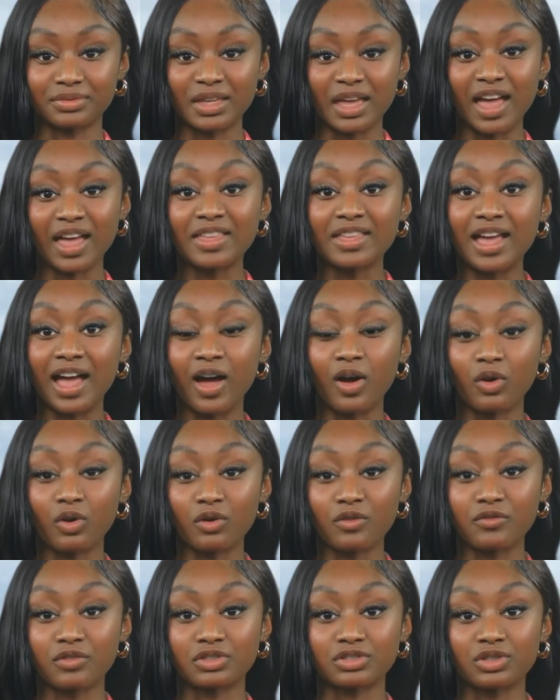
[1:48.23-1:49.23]
And now
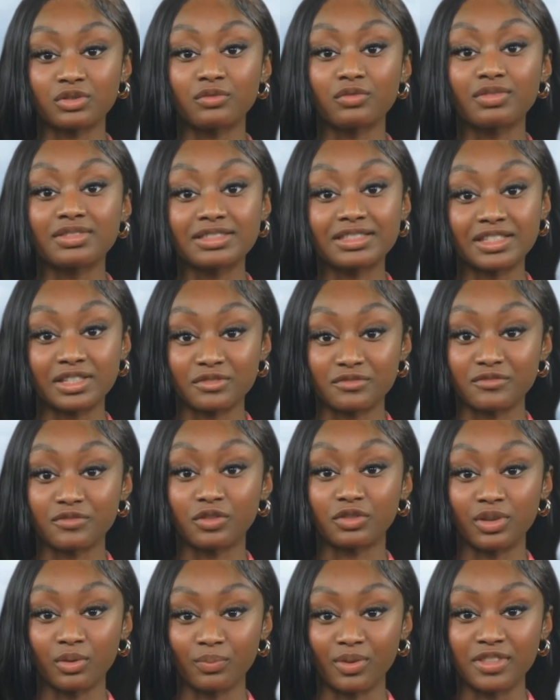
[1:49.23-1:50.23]
over to Vusi for
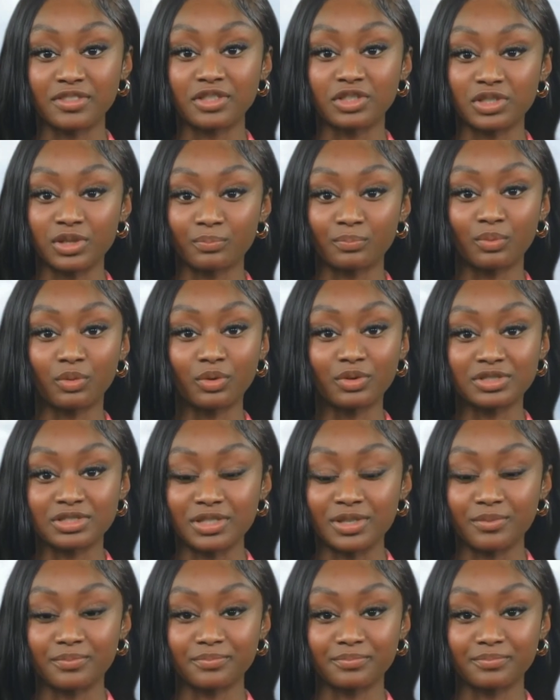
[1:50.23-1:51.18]
the weather report.